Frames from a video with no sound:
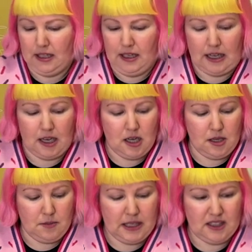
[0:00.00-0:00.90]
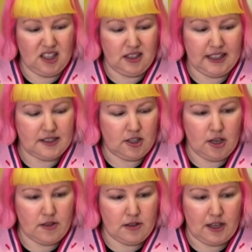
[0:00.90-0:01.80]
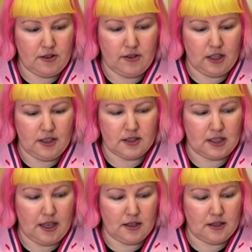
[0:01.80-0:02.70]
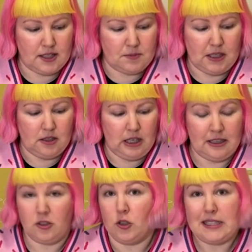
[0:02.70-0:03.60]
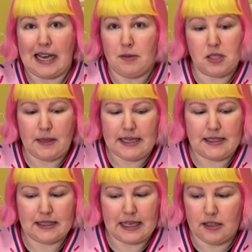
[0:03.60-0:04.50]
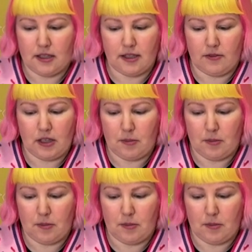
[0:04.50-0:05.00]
And then I guess the only other thing is, yeah, there's been no damaged pieces either that I've come